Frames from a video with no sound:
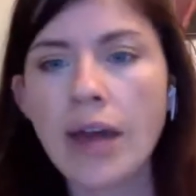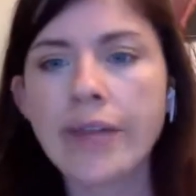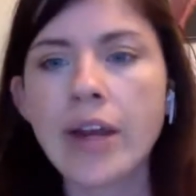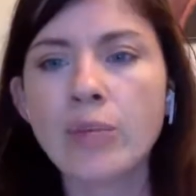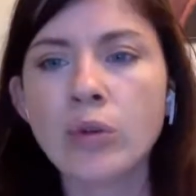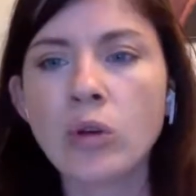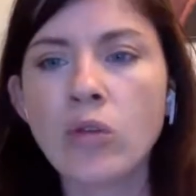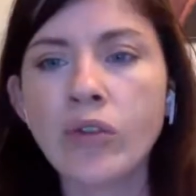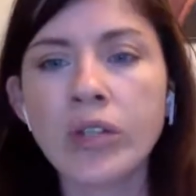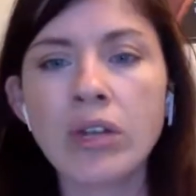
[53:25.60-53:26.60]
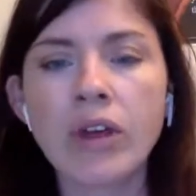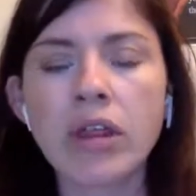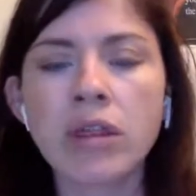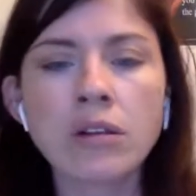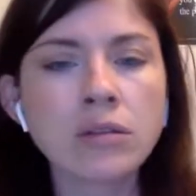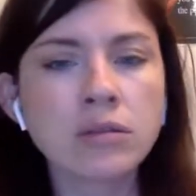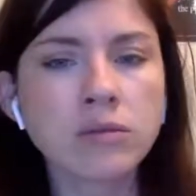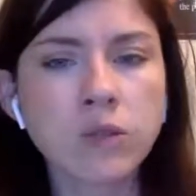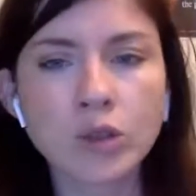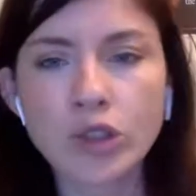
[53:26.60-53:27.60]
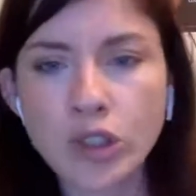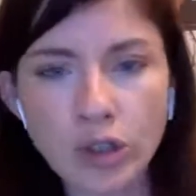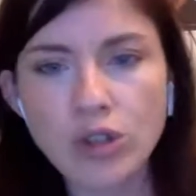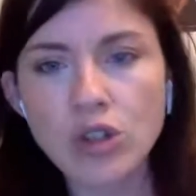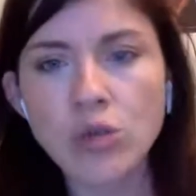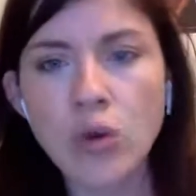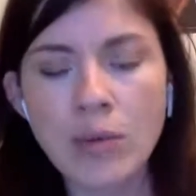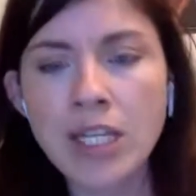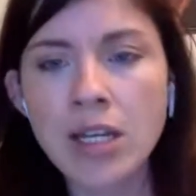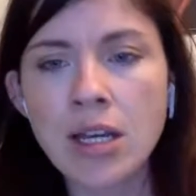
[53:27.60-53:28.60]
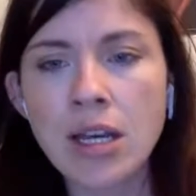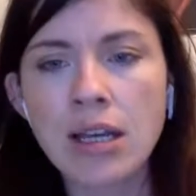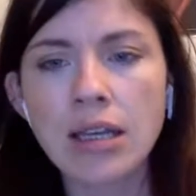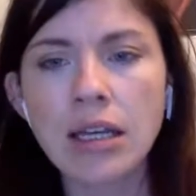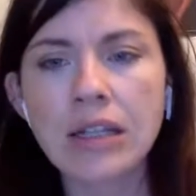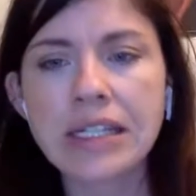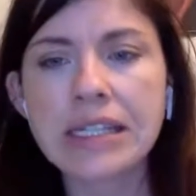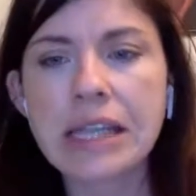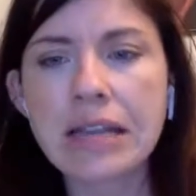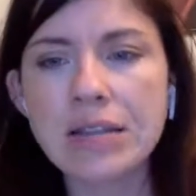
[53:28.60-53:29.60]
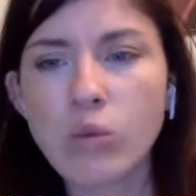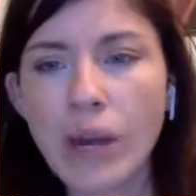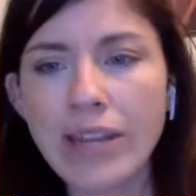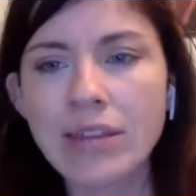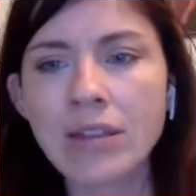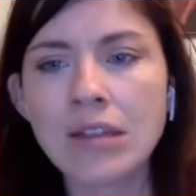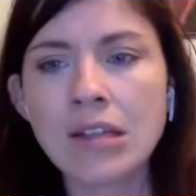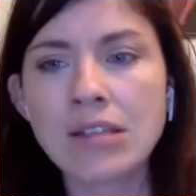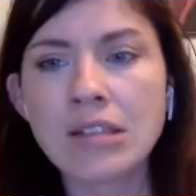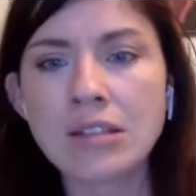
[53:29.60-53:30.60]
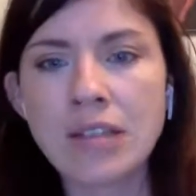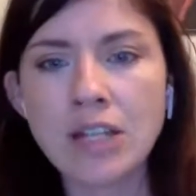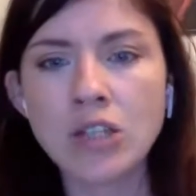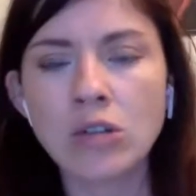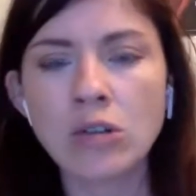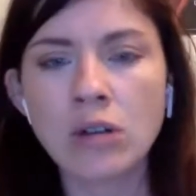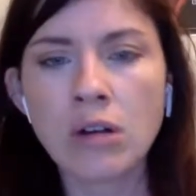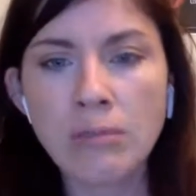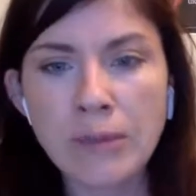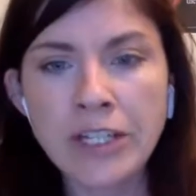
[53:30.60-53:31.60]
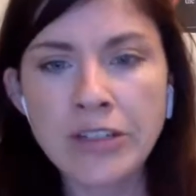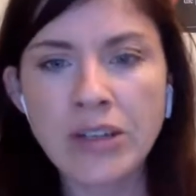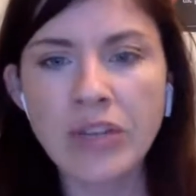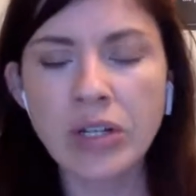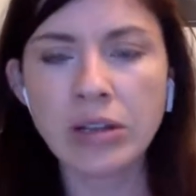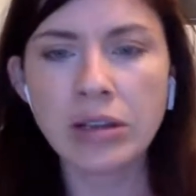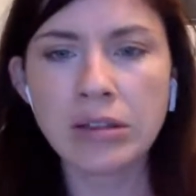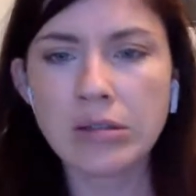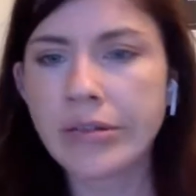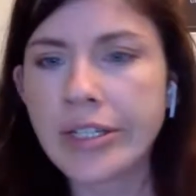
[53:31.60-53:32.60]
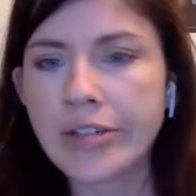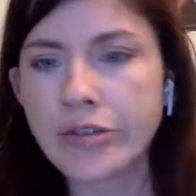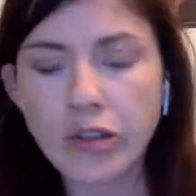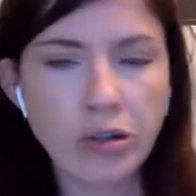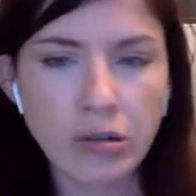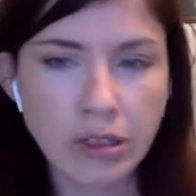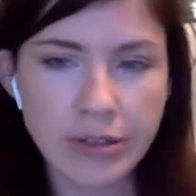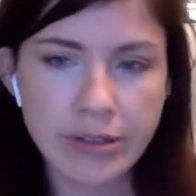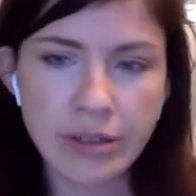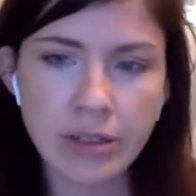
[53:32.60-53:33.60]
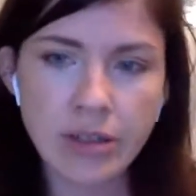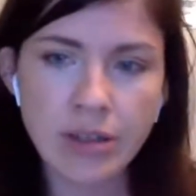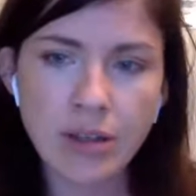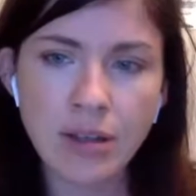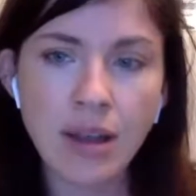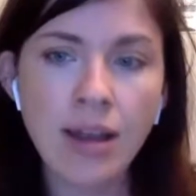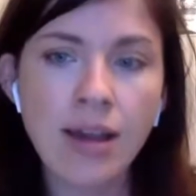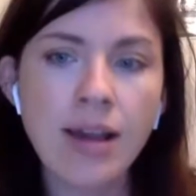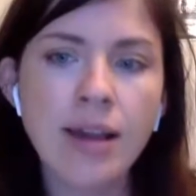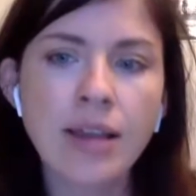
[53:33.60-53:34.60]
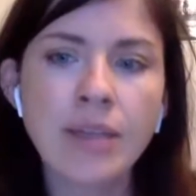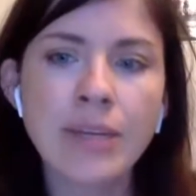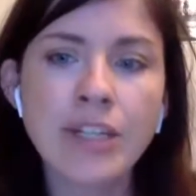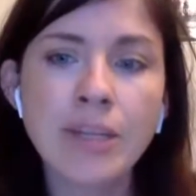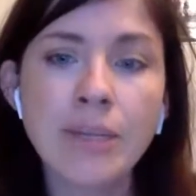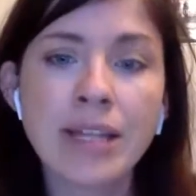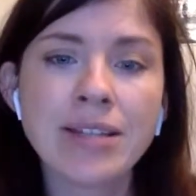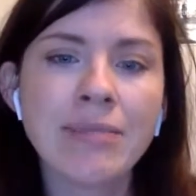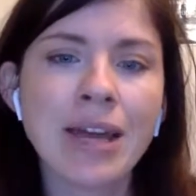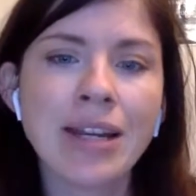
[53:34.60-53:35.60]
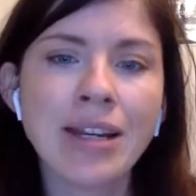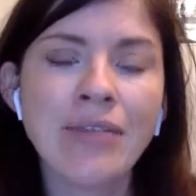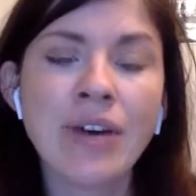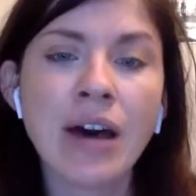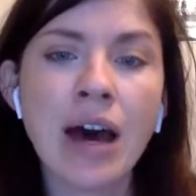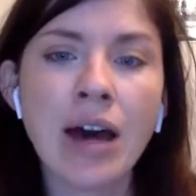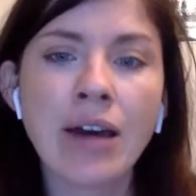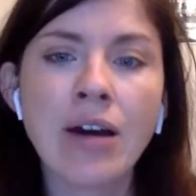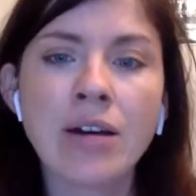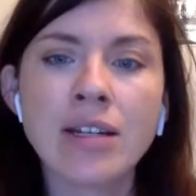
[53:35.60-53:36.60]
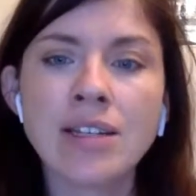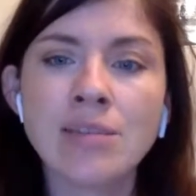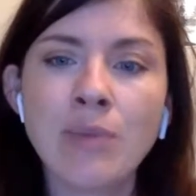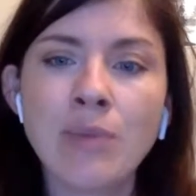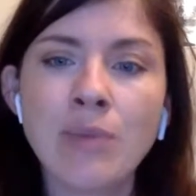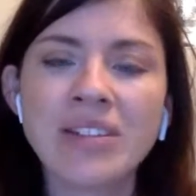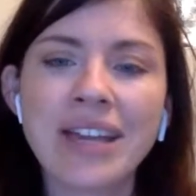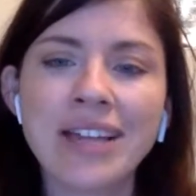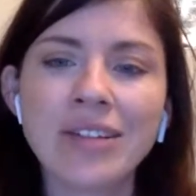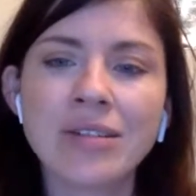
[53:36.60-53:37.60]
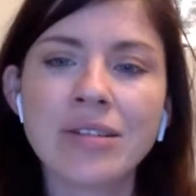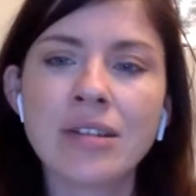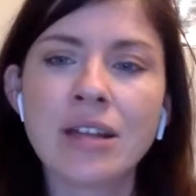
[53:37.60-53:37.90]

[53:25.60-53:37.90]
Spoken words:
and the approval of a thoughtful churchwoman carries less weight than the sensational comments of an illiterate journalist. The bishop bent a meditative eye on his spotless gaiters.